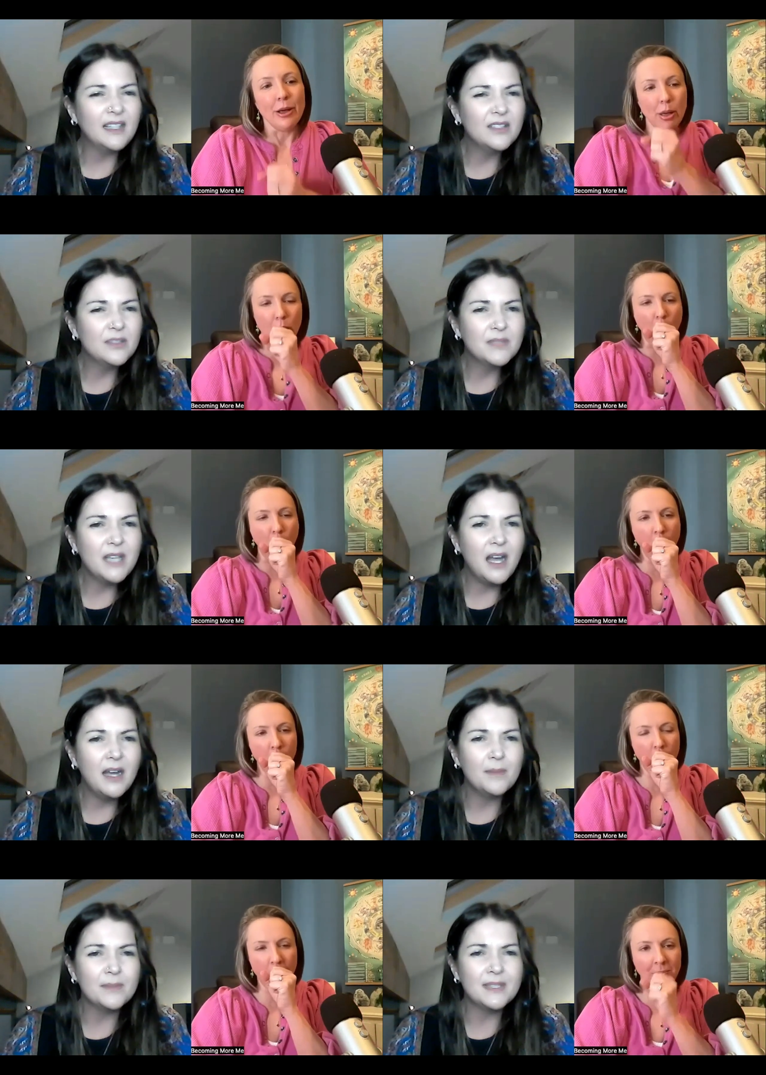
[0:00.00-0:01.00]
Speaker 1: silly
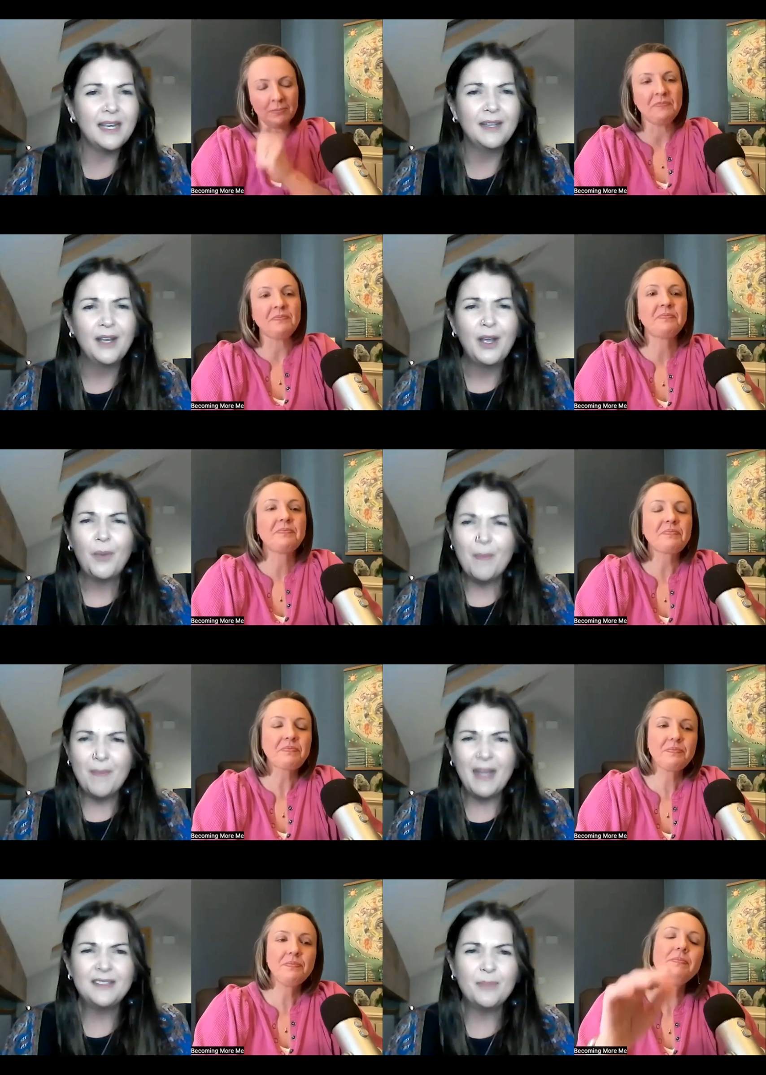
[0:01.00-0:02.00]
sometimes. Like,
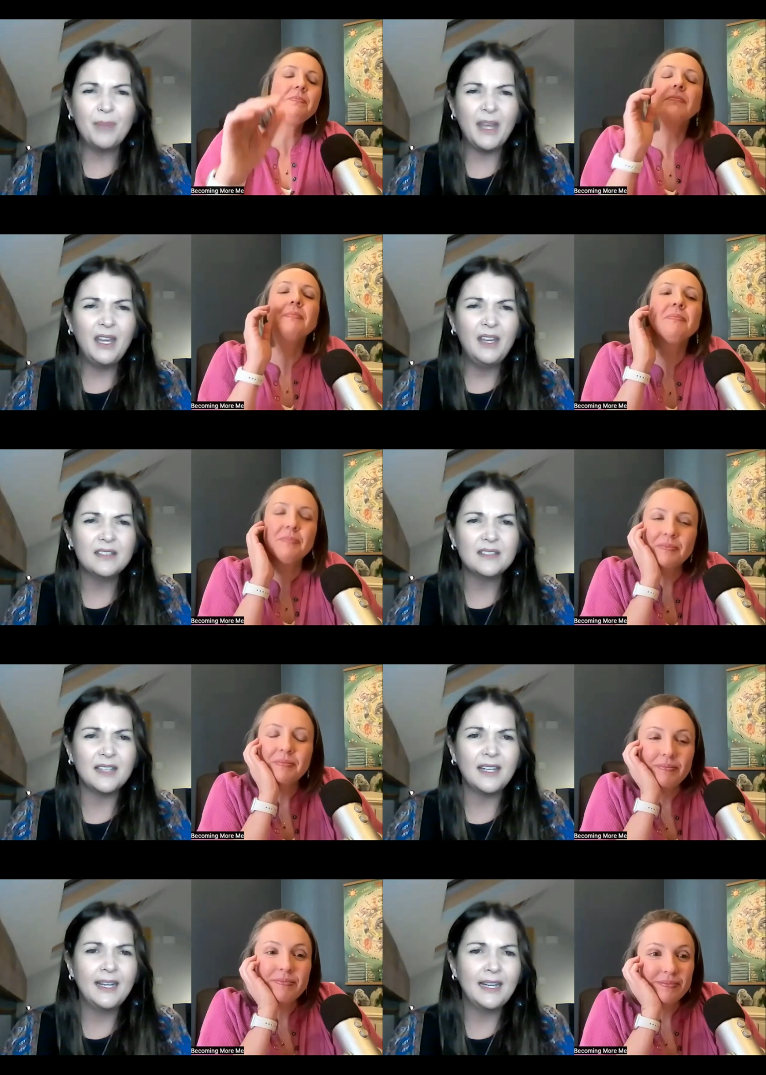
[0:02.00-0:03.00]
we're meant to be
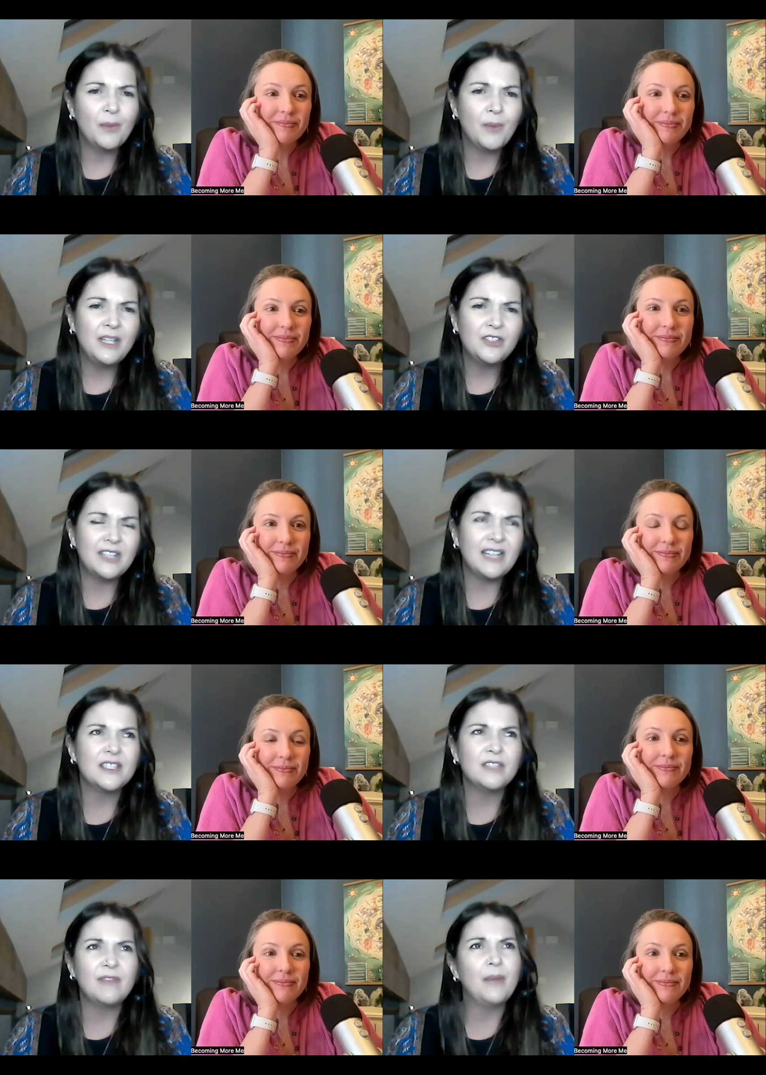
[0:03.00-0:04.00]
silly. Like, we
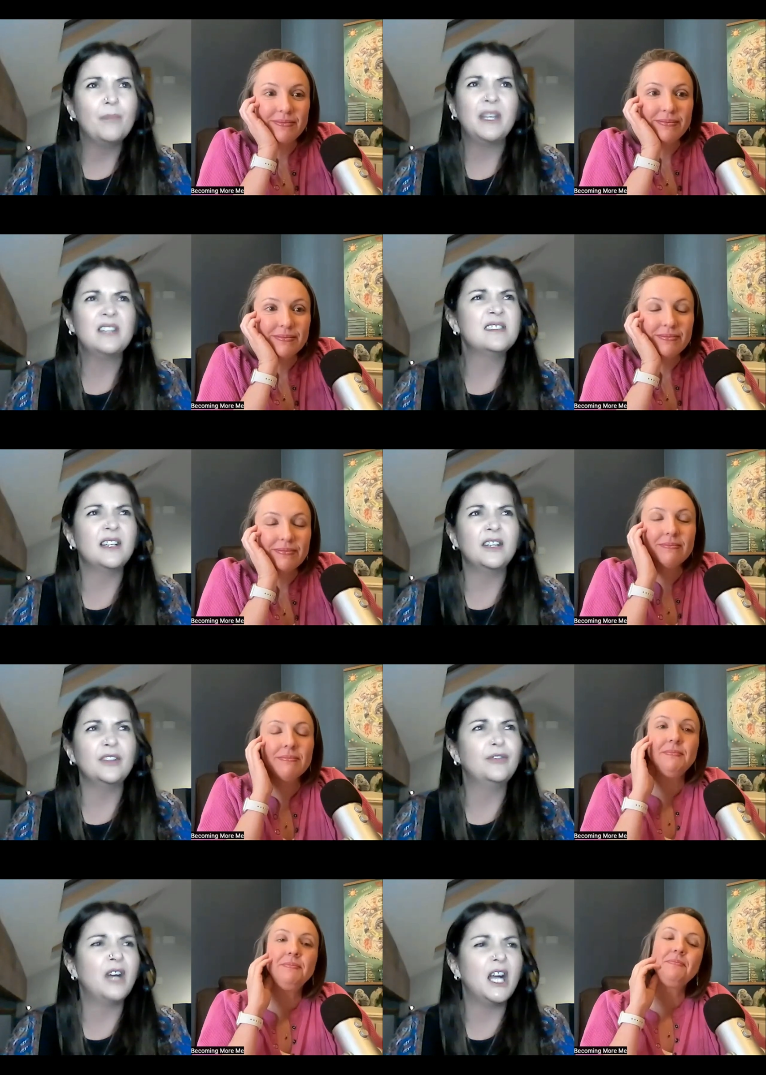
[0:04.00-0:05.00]
dance around being silly
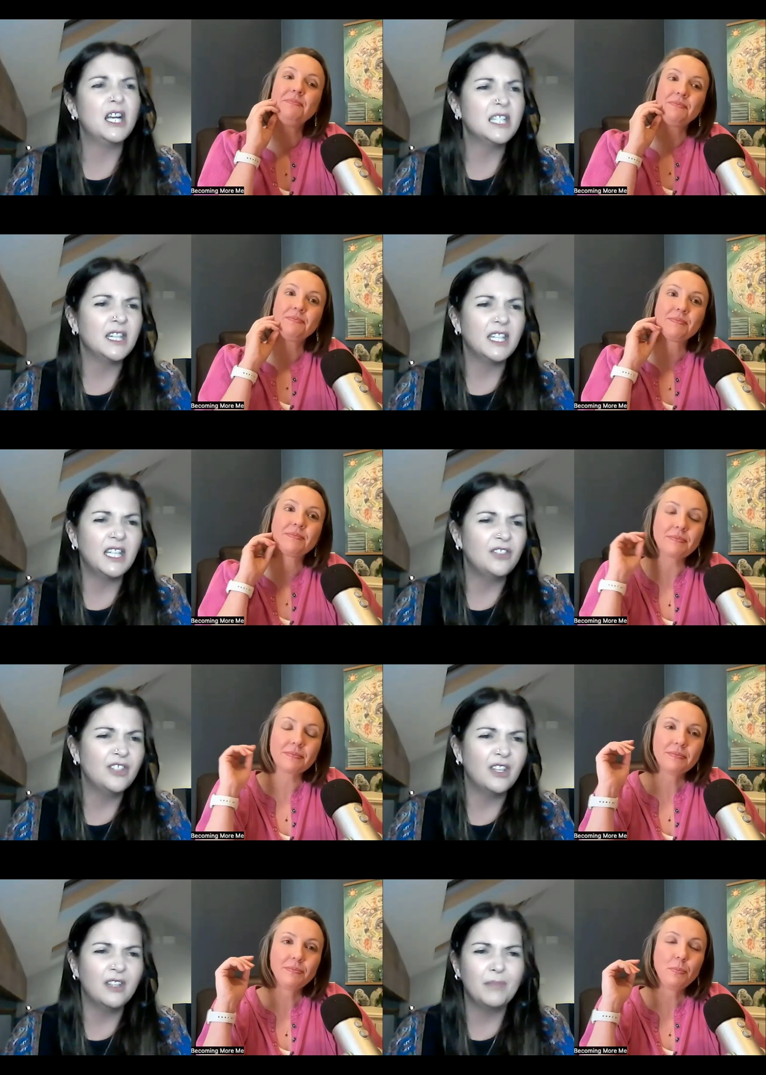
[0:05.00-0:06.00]
on a Friday in the
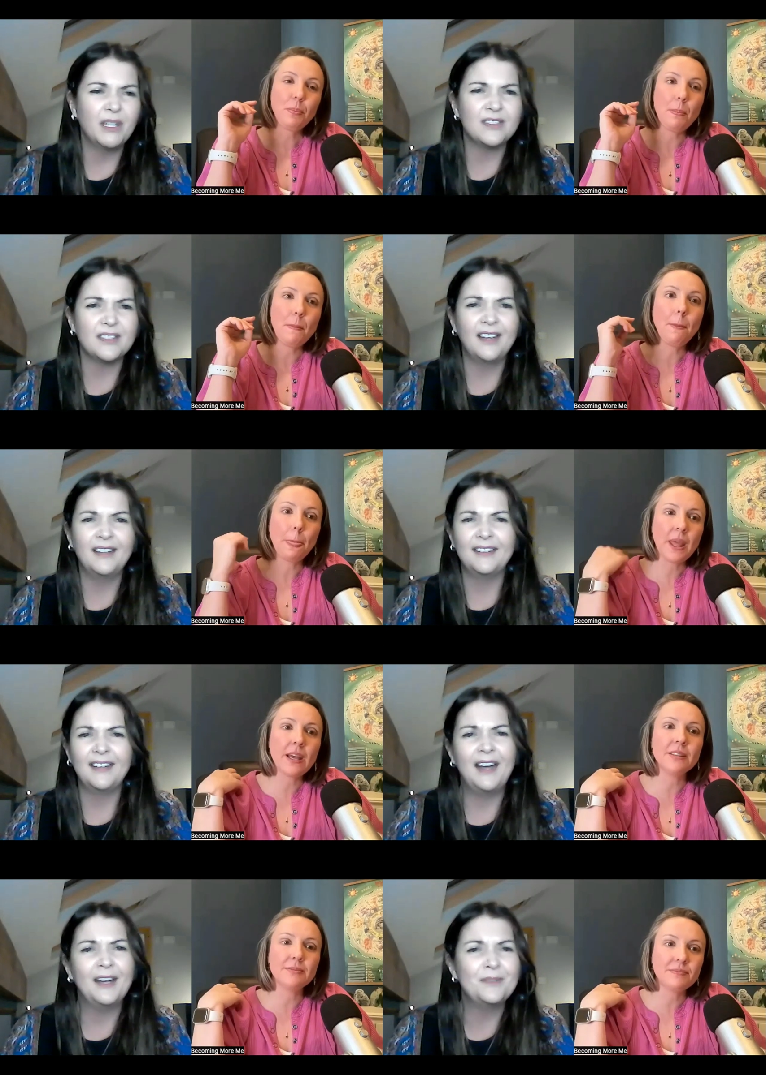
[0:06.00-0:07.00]
kitchen because, like,
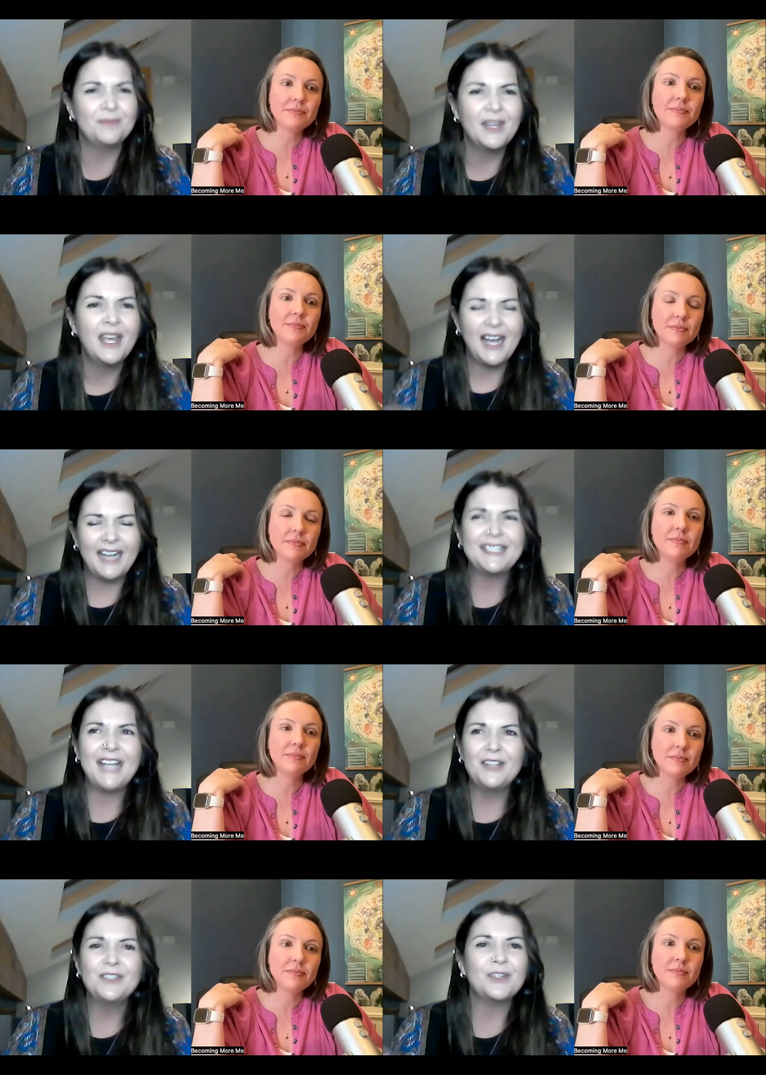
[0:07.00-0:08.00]
I I
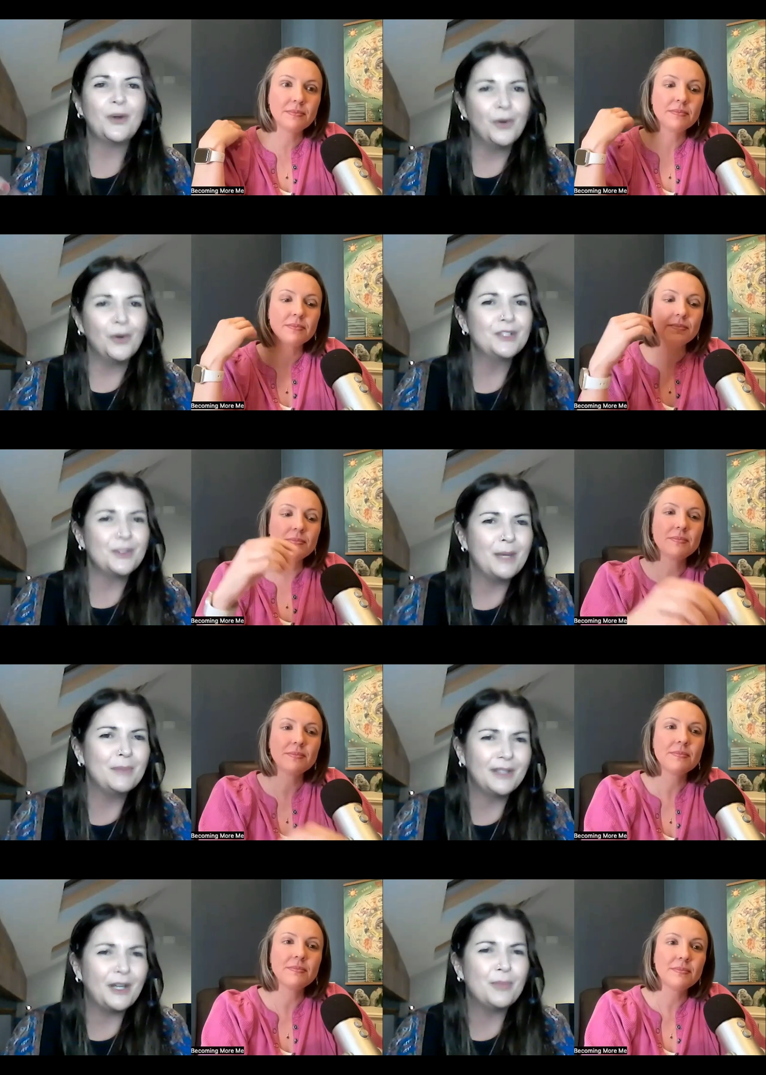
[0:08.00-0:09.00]
tend to only do
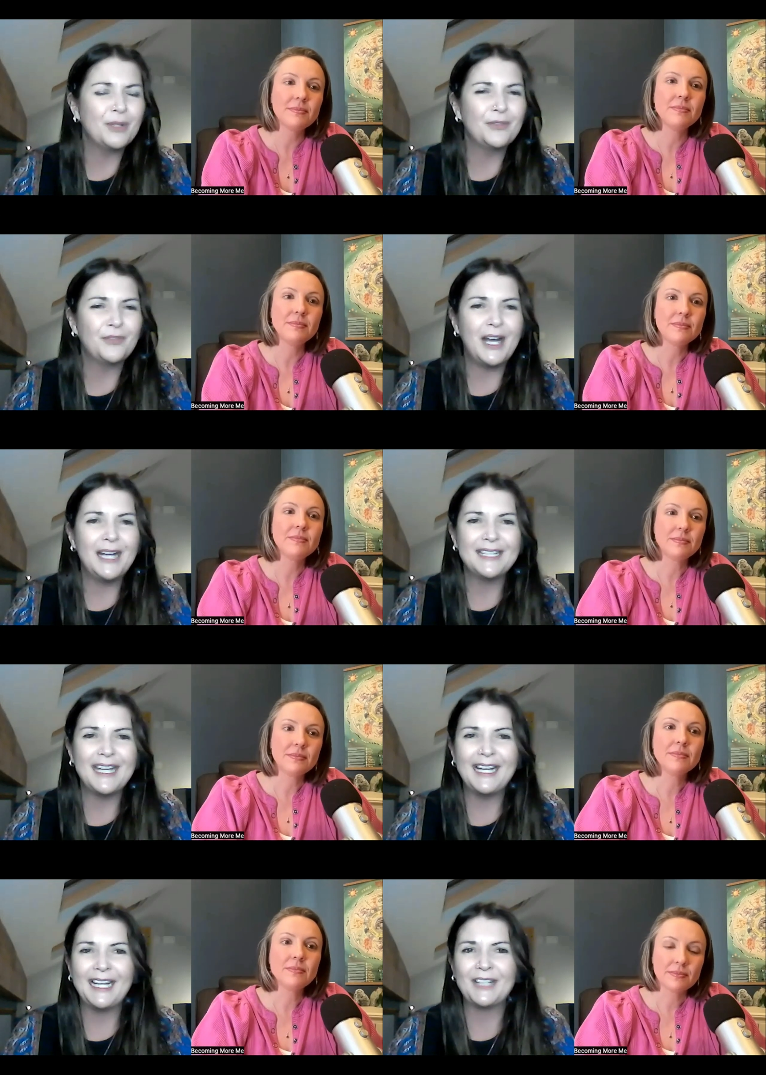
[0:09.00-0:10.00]
hypnotherapy on a
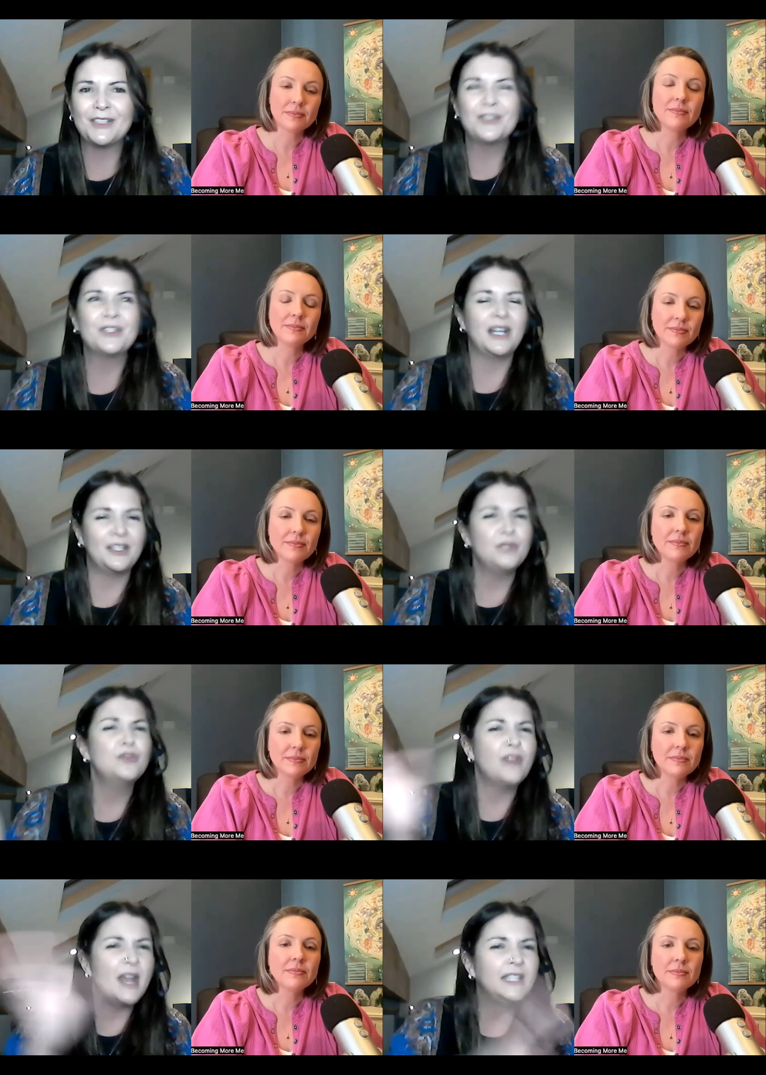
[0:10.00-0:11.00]
Friday. Like, I don't do, I
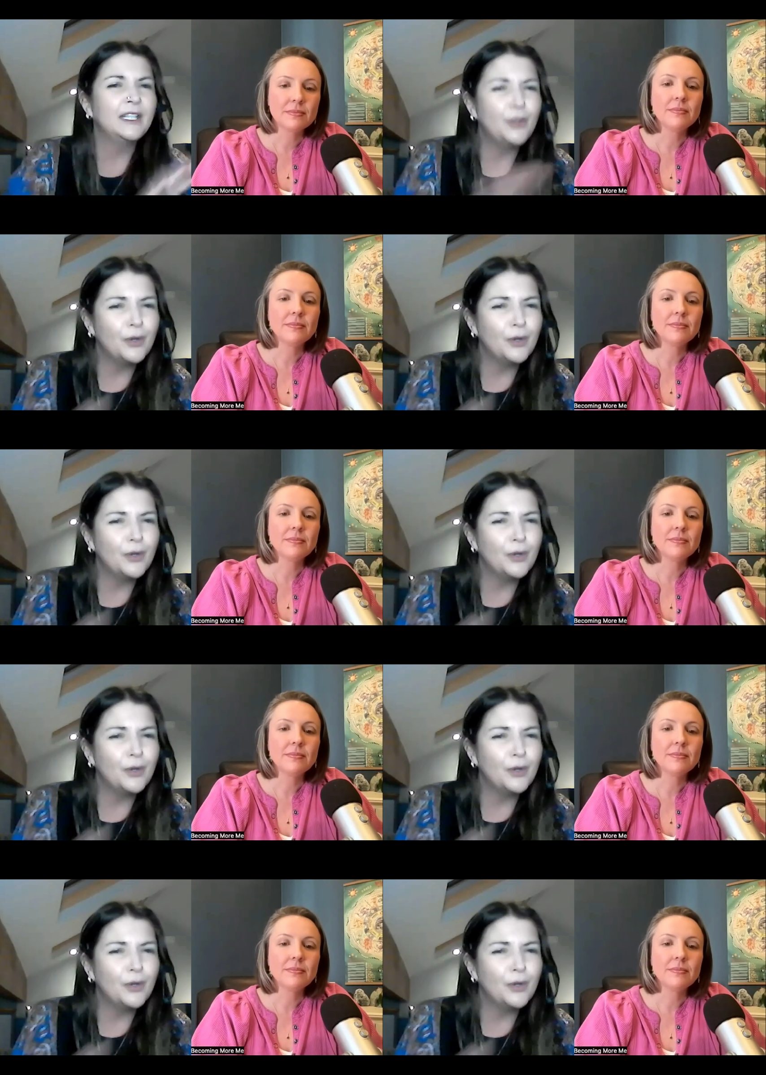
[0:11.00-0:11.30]
do training and